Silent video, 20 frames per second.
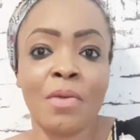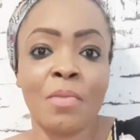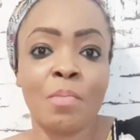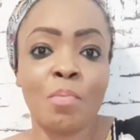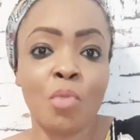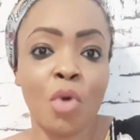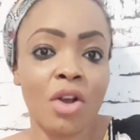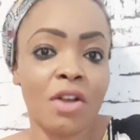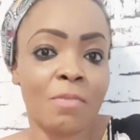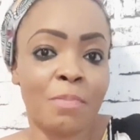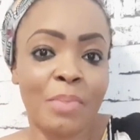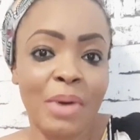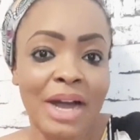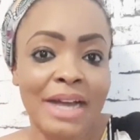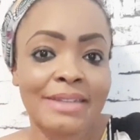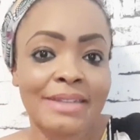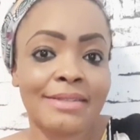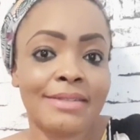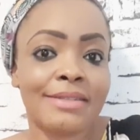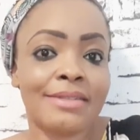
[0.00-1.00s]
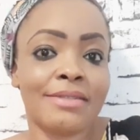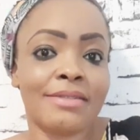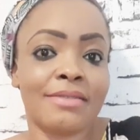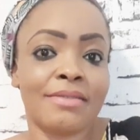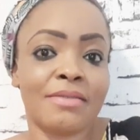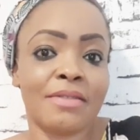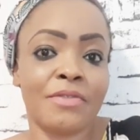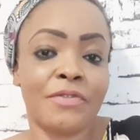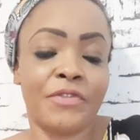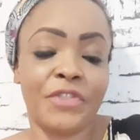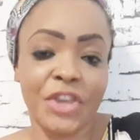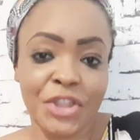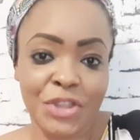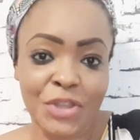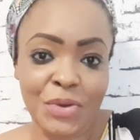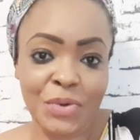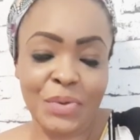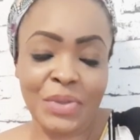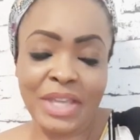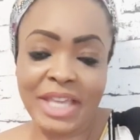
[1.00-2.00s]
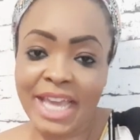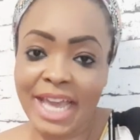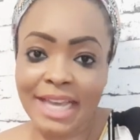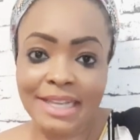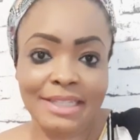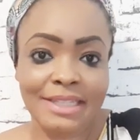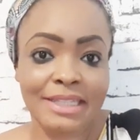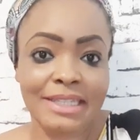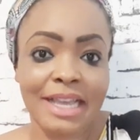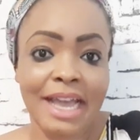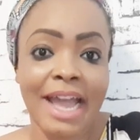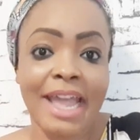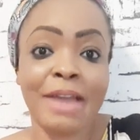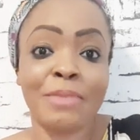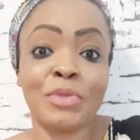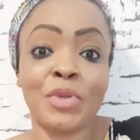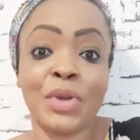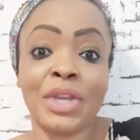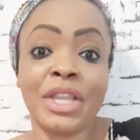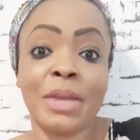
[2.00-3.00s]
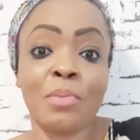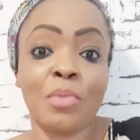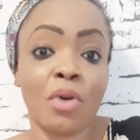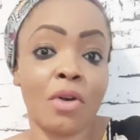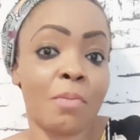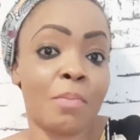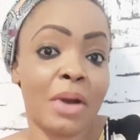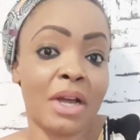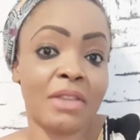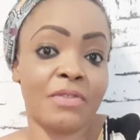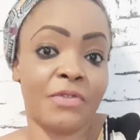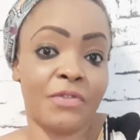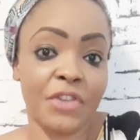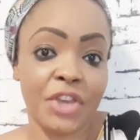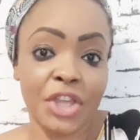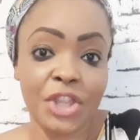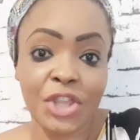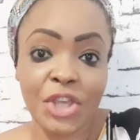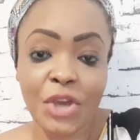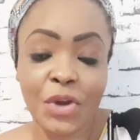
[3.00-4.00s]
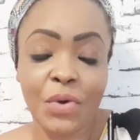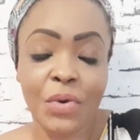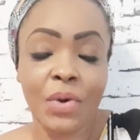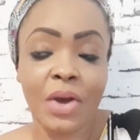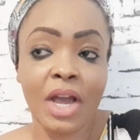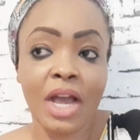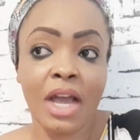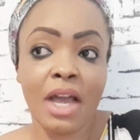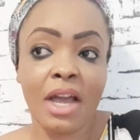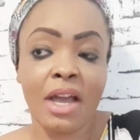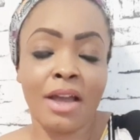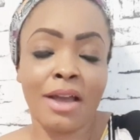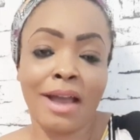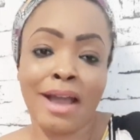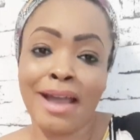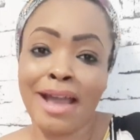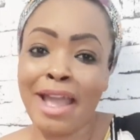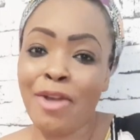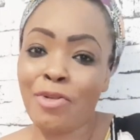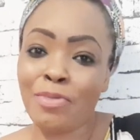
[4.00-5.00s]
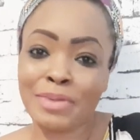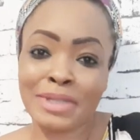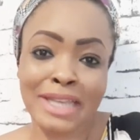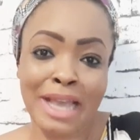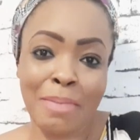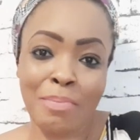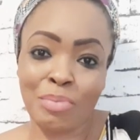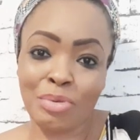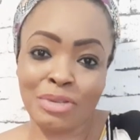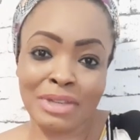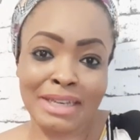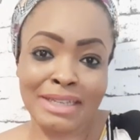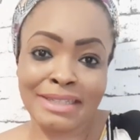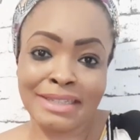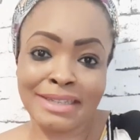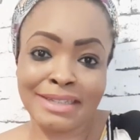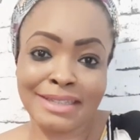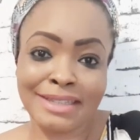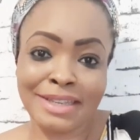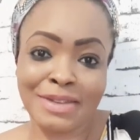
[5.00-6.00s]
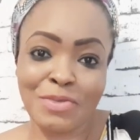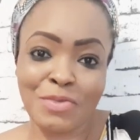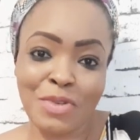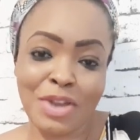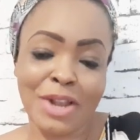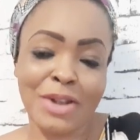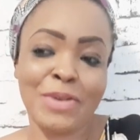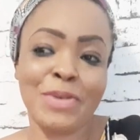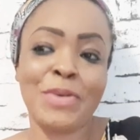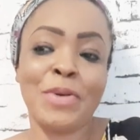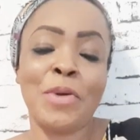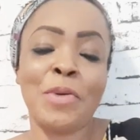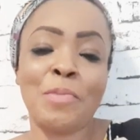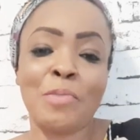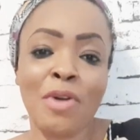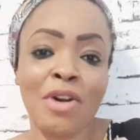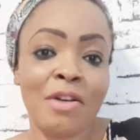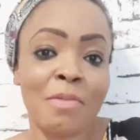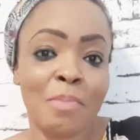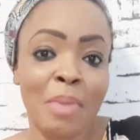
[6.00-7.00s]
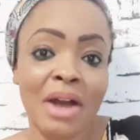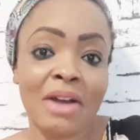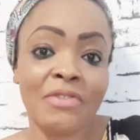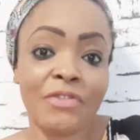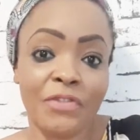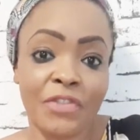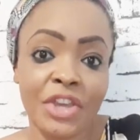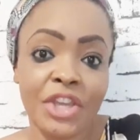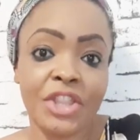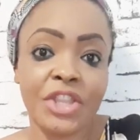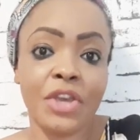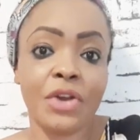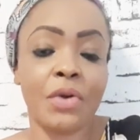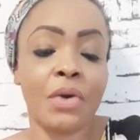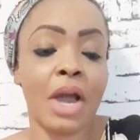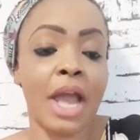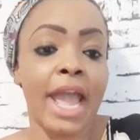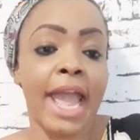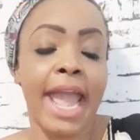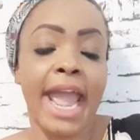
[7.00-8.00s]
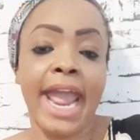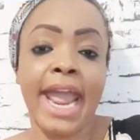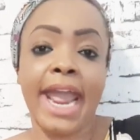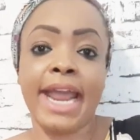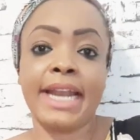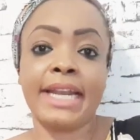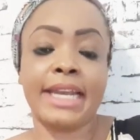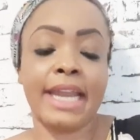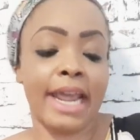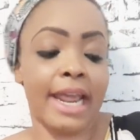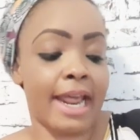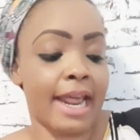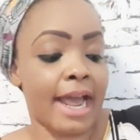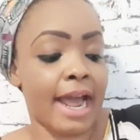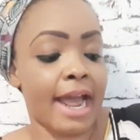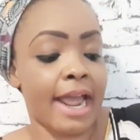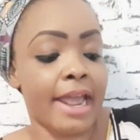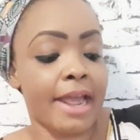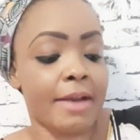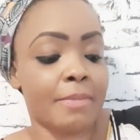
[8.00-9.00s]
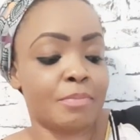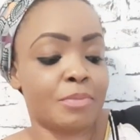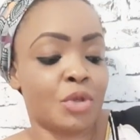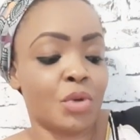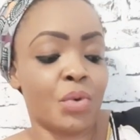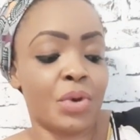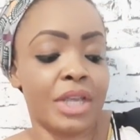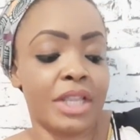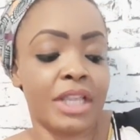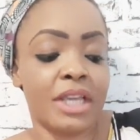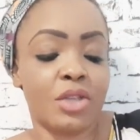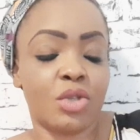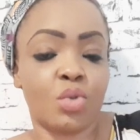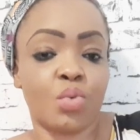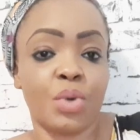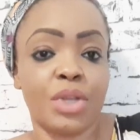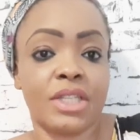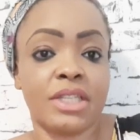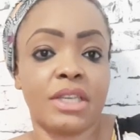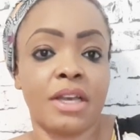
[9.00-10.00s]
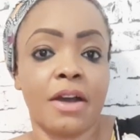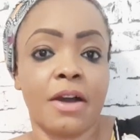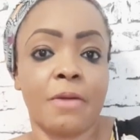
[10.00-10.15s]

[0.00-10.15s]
mukbang video. Yes, I am doing a mukbang video. I hope I pronounced this thing well. Mukbang video, and I am doing it with